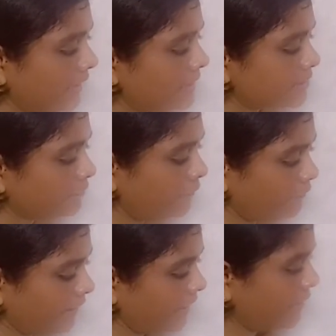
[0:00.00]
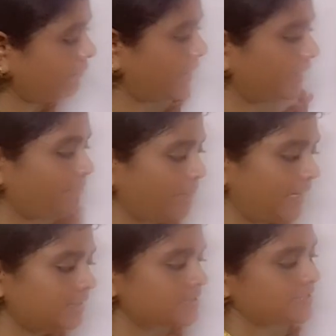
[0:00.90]
is 50. If I
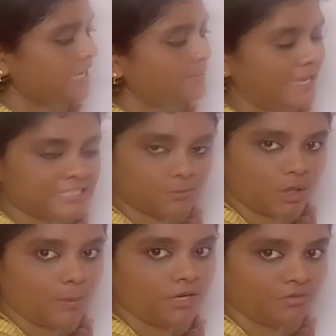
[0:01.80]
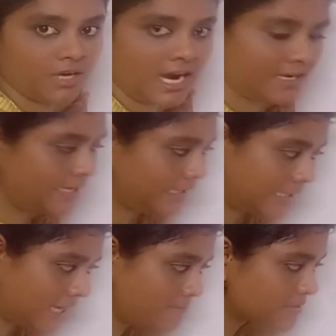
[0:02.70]
repeat the same experiment for 100
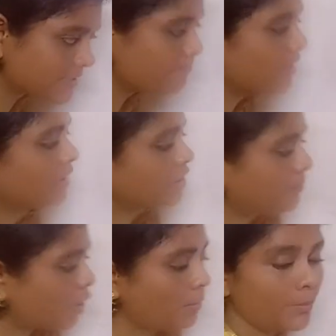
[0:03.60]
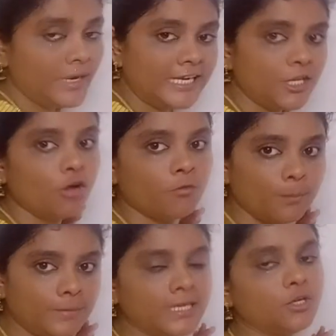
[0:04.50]
times, the probability of
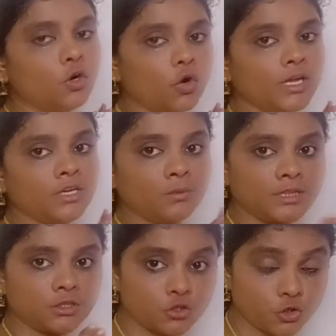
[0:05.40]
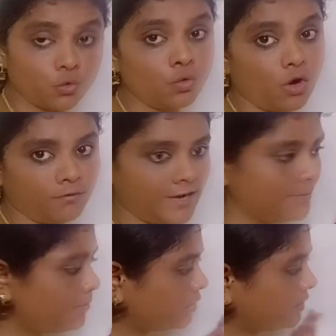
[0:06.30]
me going with the true of
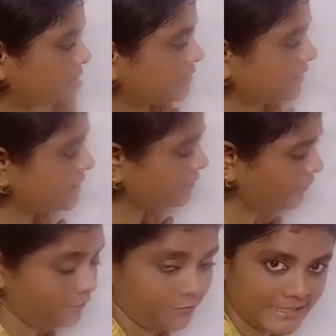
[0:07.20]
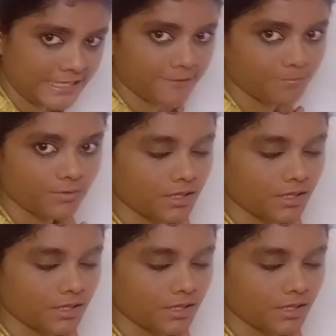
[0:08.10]
hypothesis is 50.